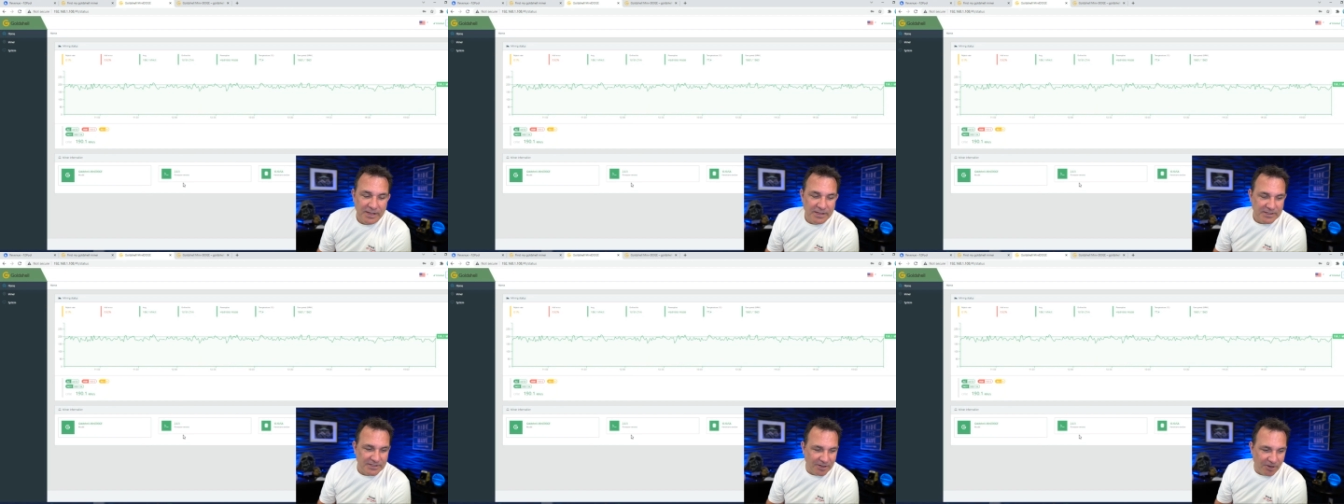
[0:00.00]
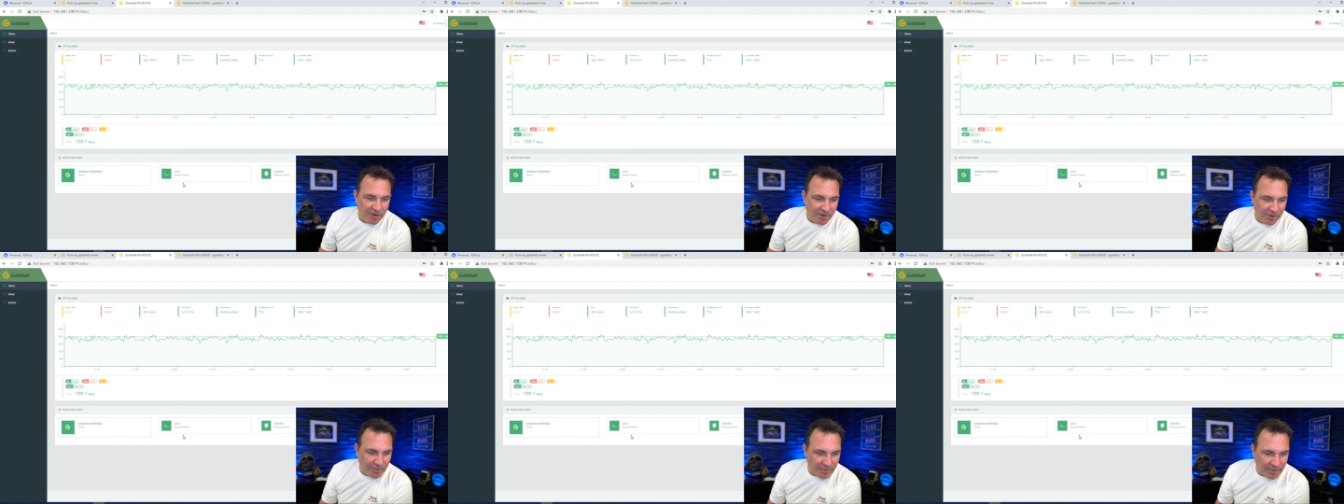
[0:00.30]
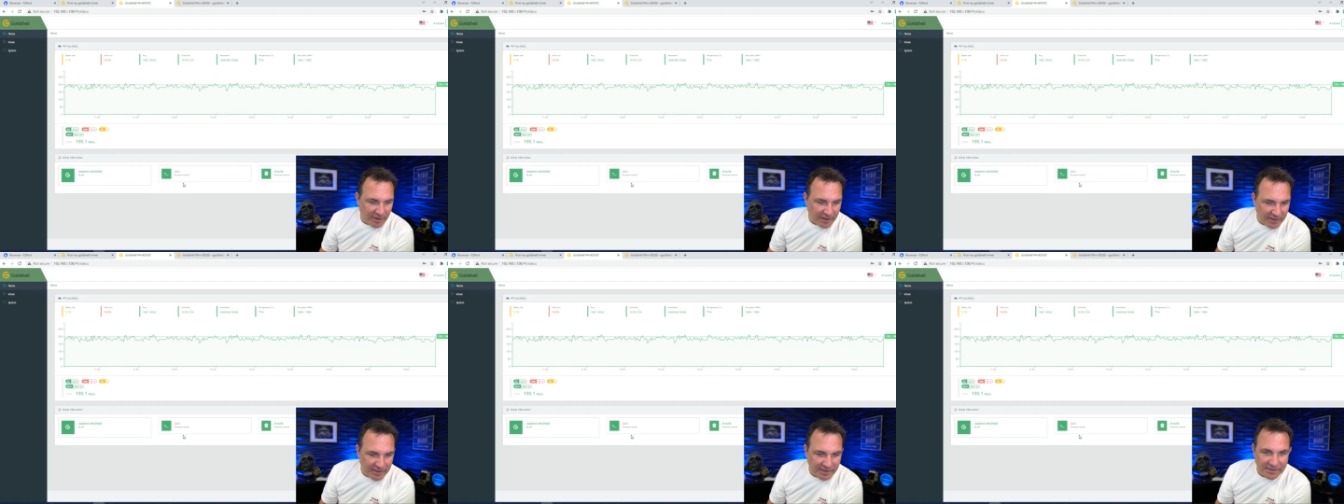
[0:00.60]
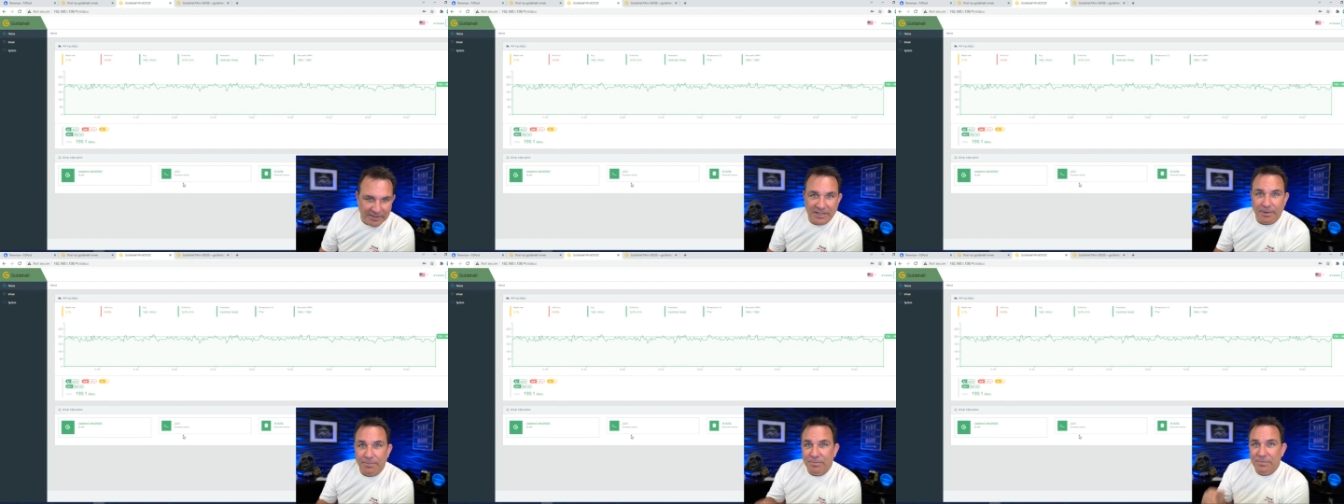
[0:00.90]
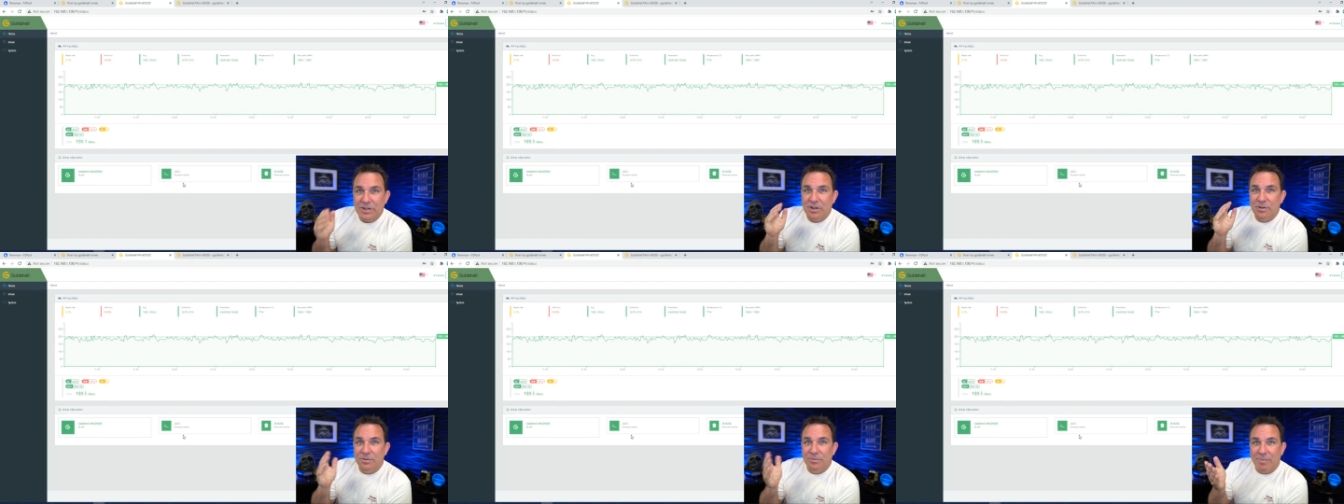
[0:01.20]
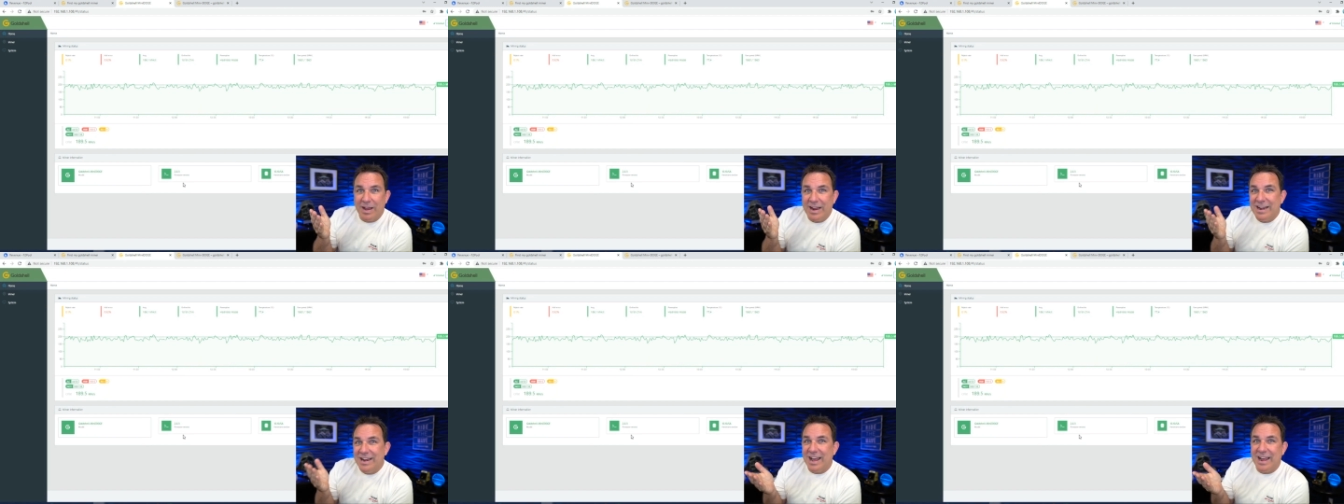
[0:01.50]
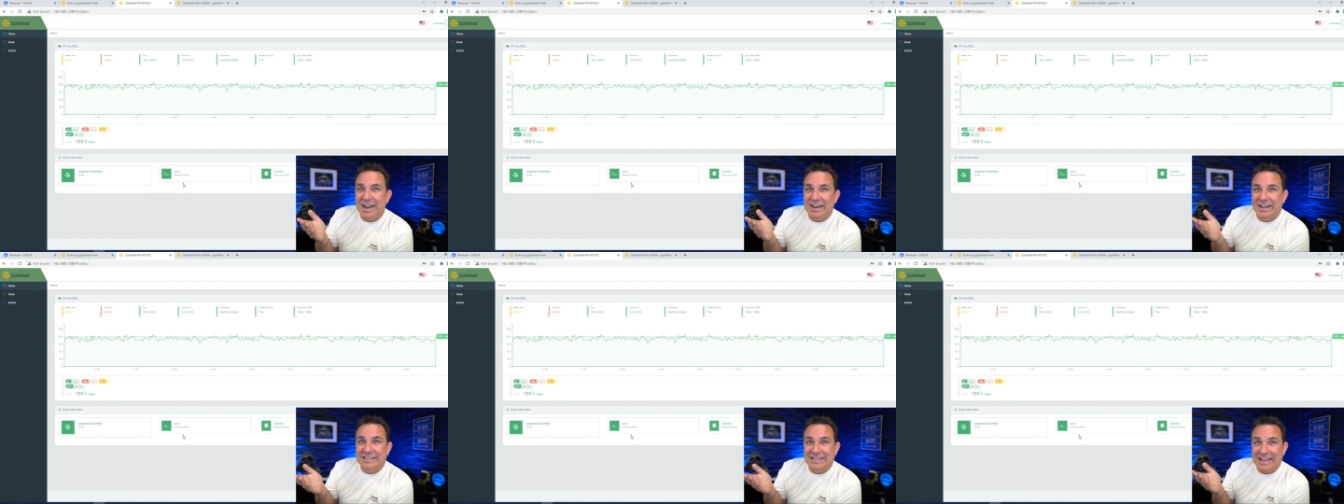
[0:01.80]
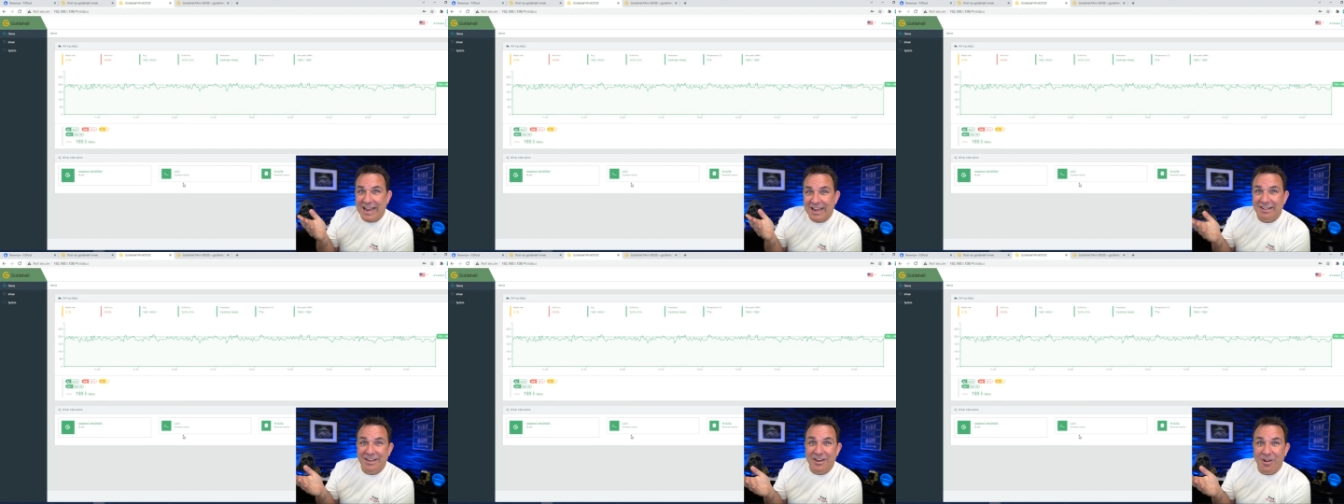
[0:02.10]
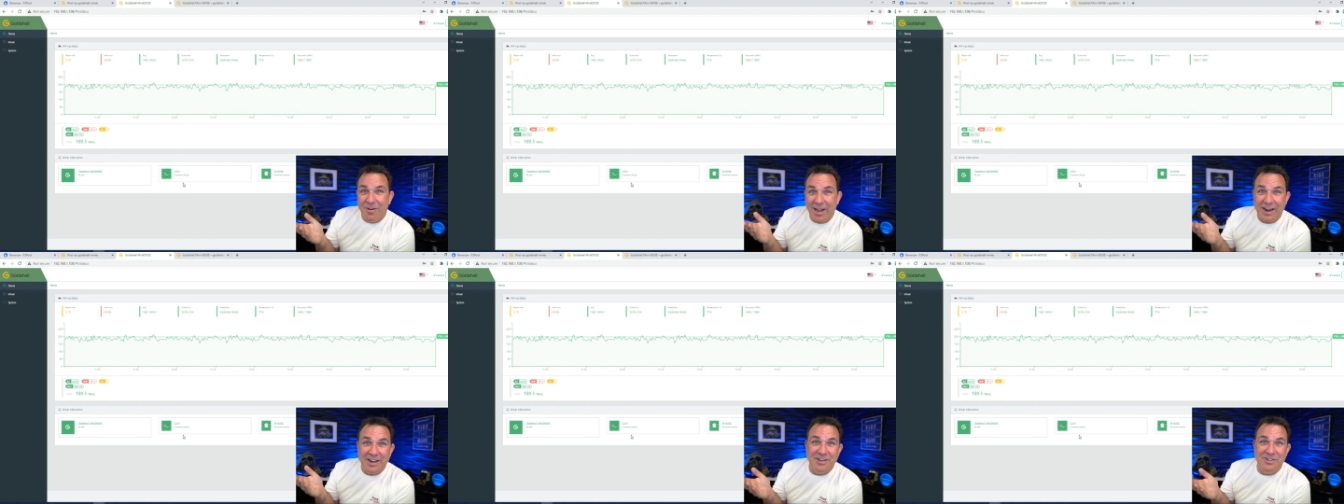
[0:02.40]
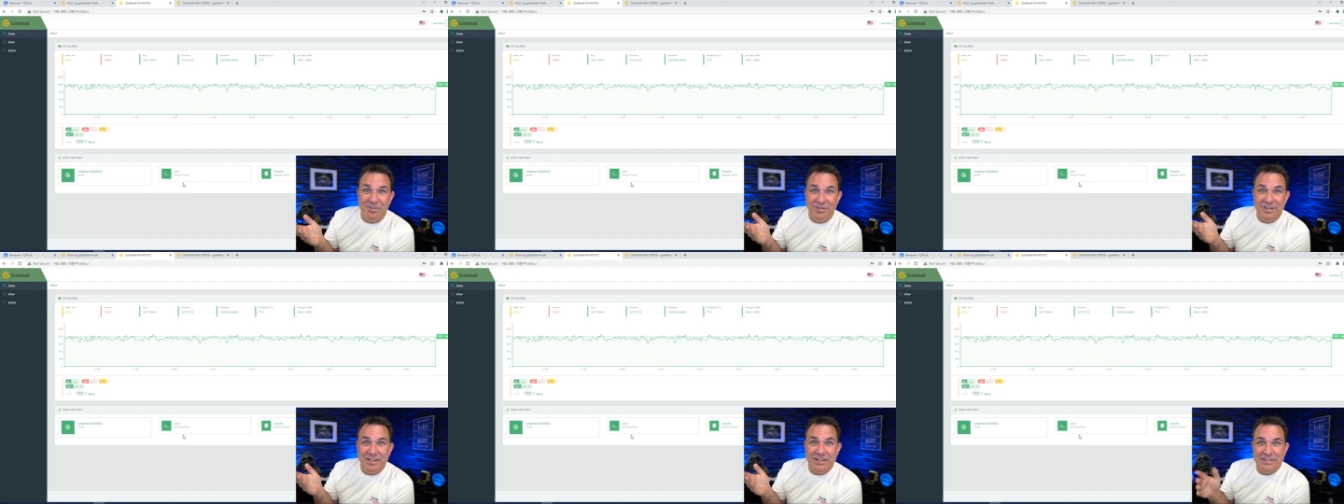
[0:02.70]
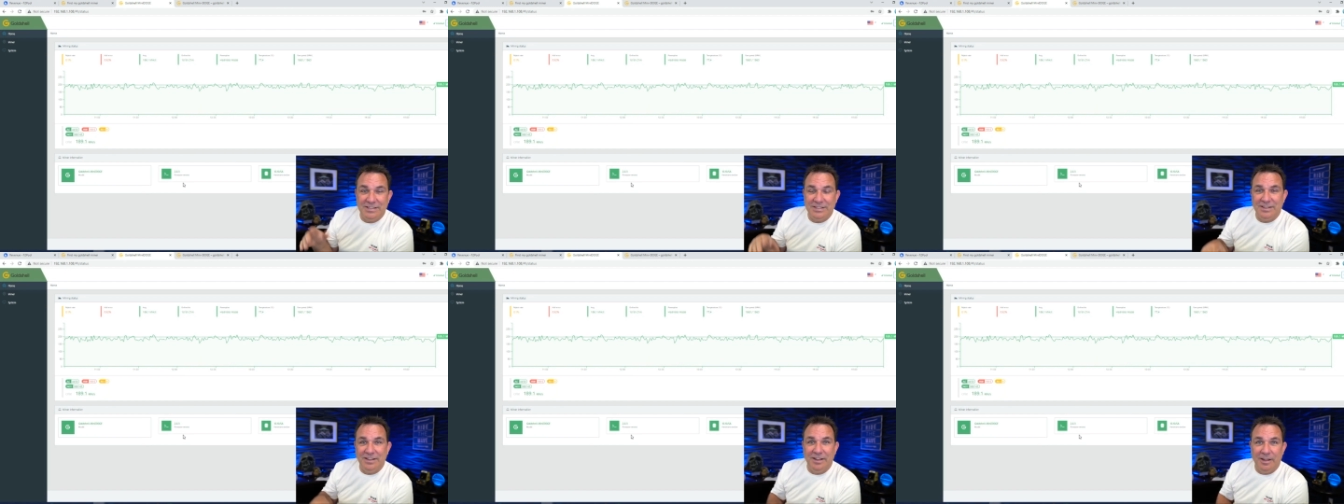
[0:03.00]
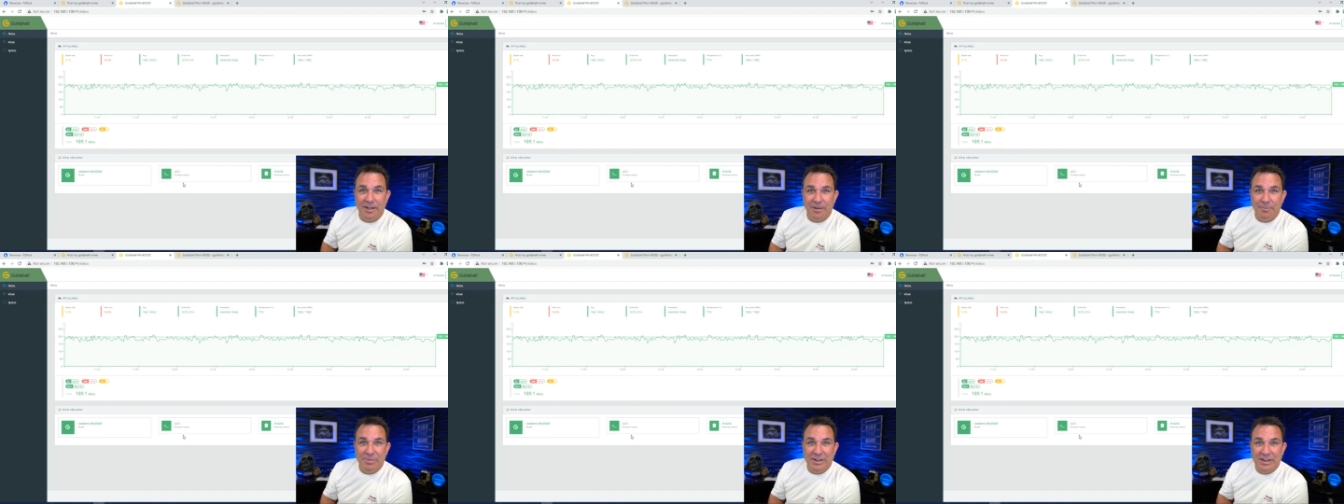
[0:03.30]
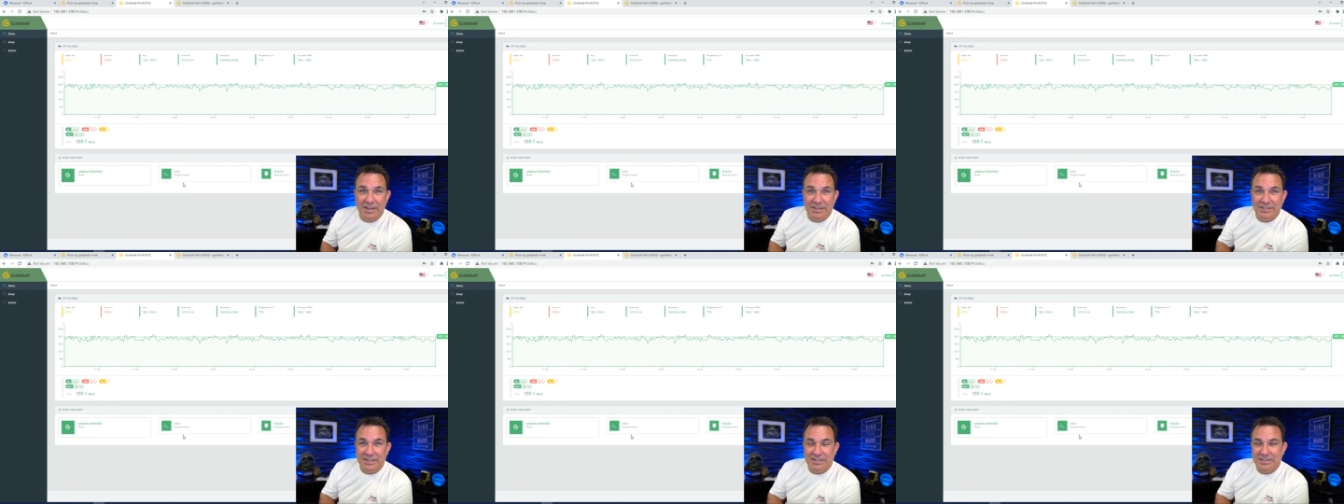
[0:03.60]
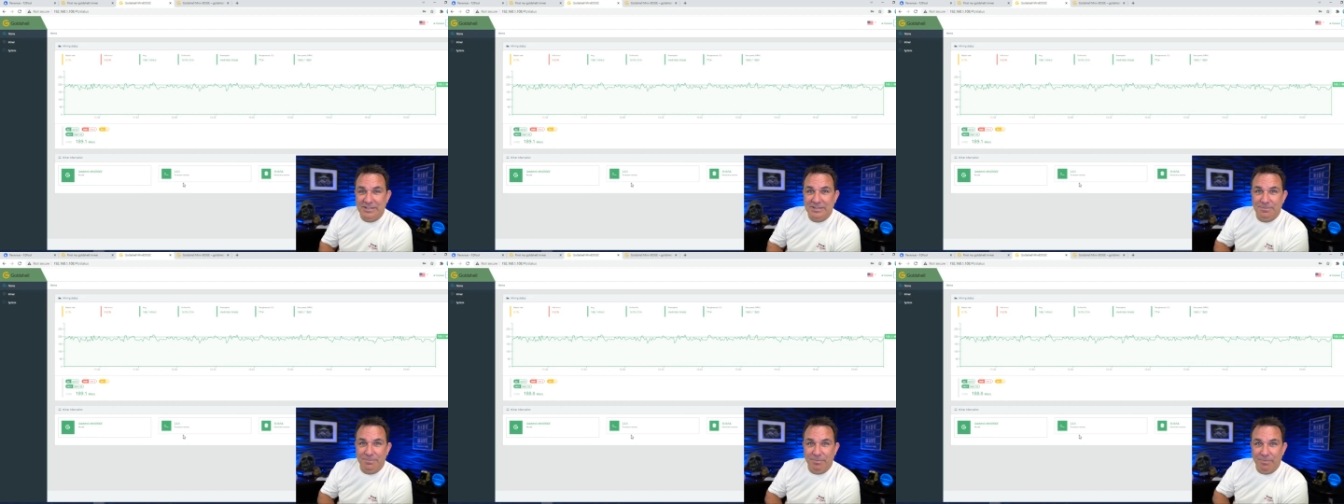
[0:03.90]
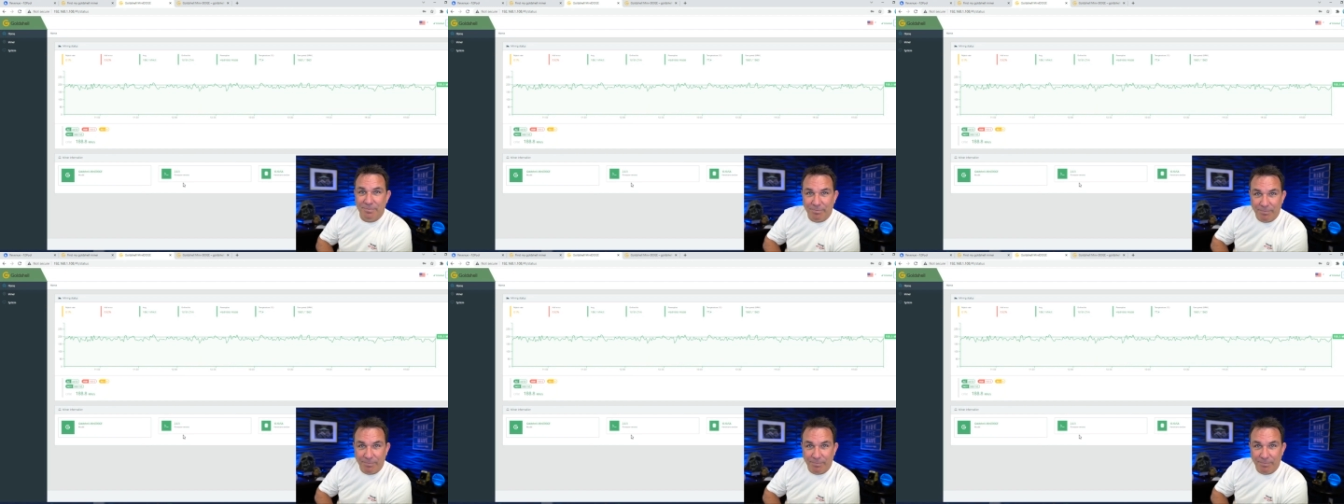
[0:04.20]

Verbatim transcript: So some of you might not exactly know how to do this uh, because it's,